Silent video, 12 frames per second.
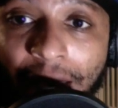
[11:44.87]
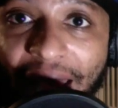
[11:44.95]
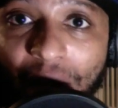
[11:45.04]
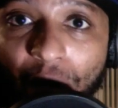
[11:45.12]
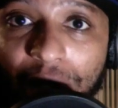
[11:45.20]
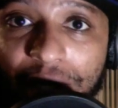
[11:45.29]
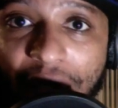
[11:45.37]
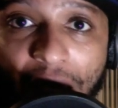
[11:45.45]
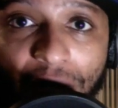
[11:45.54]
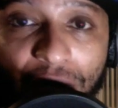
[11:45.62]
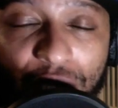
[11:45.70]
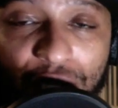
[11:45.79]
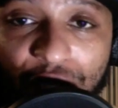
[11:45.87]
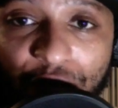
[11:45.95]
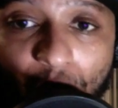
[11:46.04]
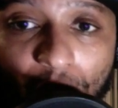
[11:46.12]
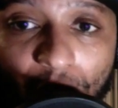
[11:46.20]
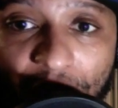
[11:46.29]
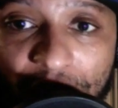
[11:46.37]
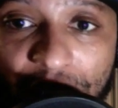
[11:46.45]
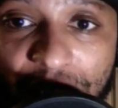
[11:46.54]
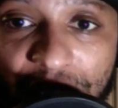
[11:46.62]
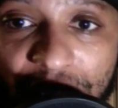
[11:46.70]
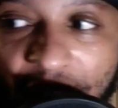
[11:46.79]
And we're down to just 4
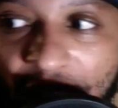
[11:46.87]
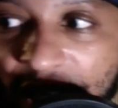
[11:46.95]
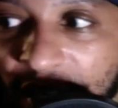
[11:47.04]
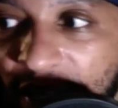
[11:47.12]
races, guys.